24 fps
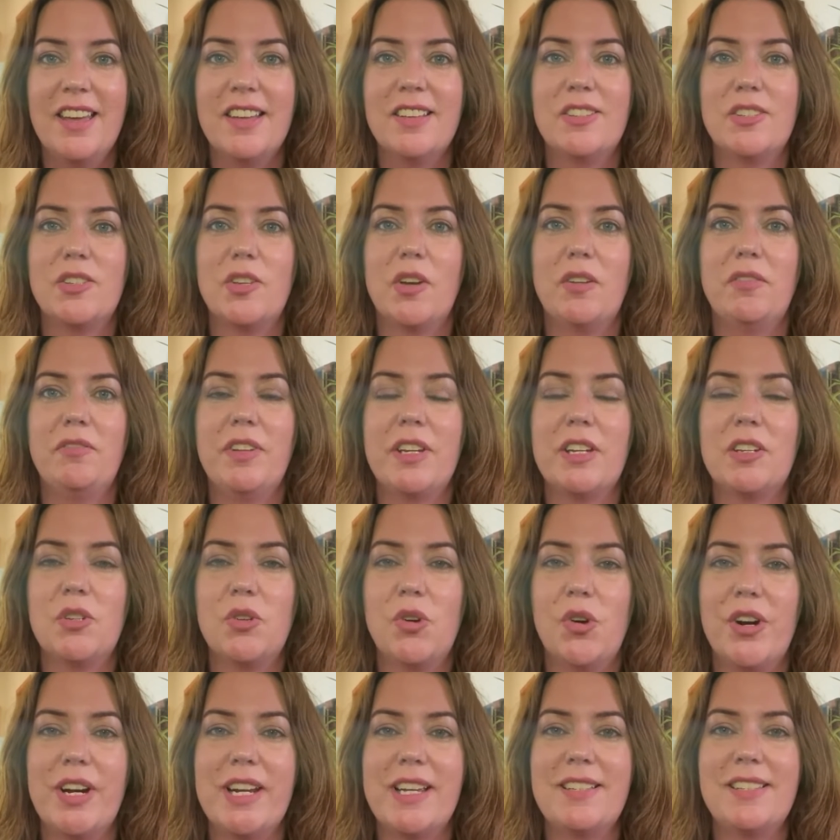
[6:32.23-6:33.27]
So
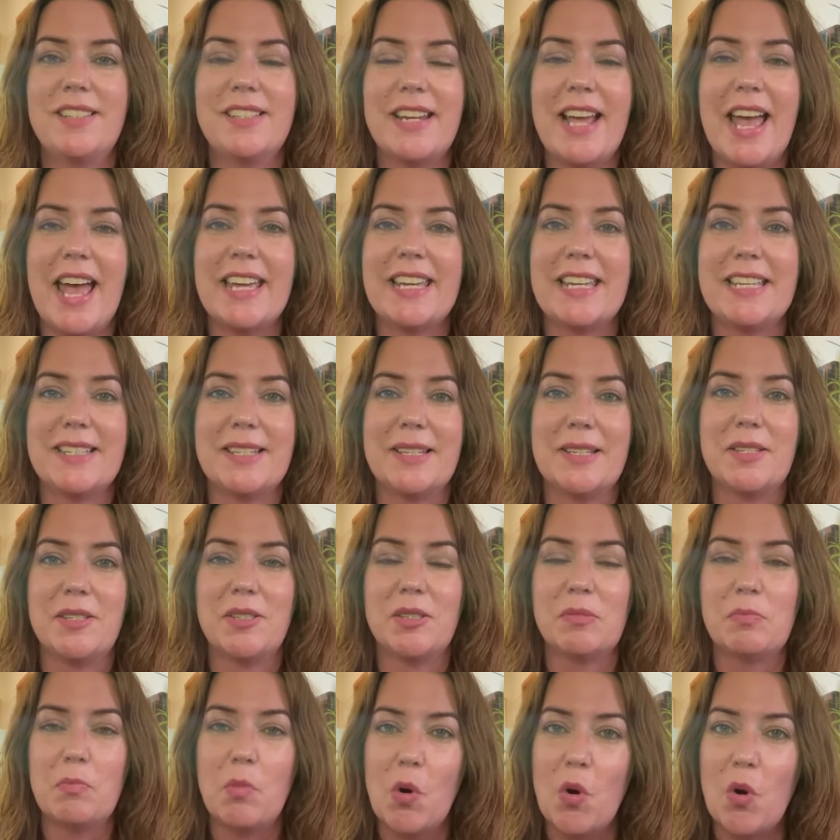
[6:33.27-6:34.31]
Victoria Stag is a
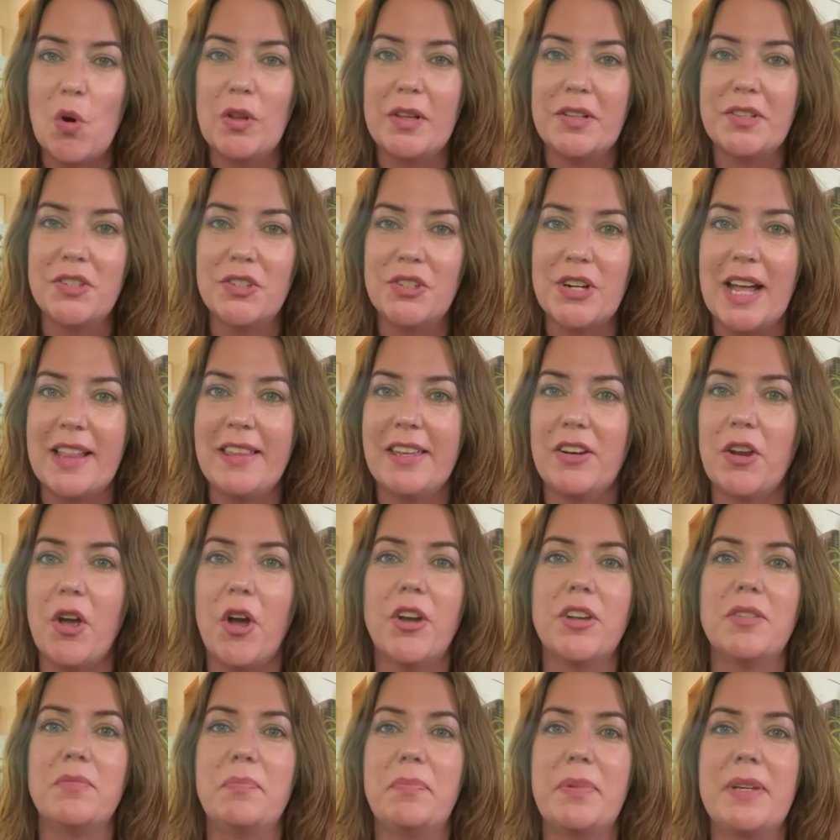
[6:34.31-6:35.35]
small Australian
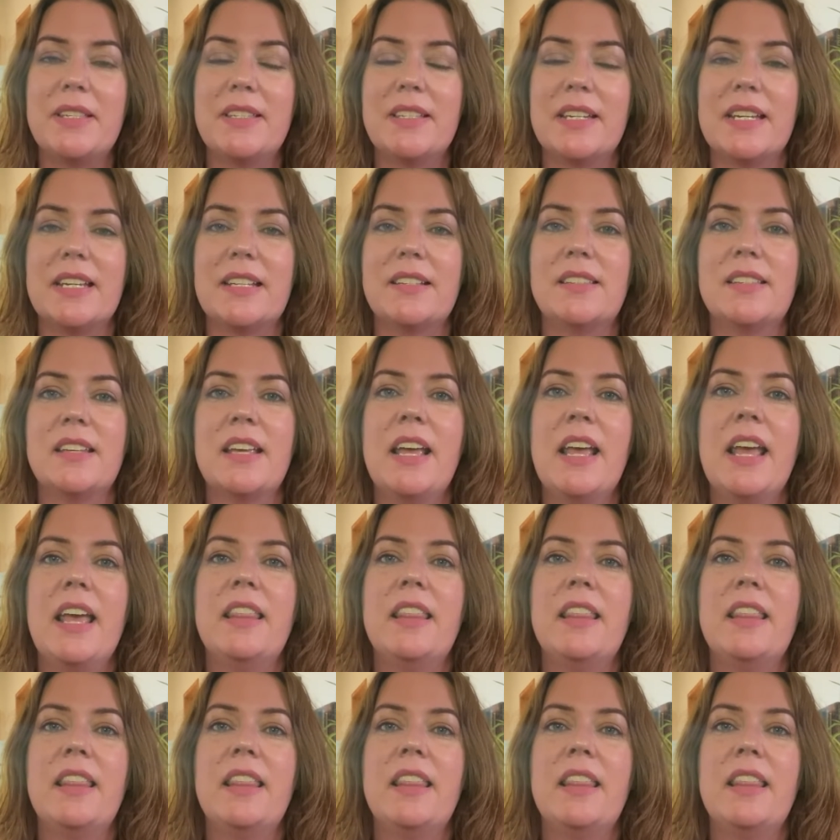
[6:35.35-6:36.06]
owned business.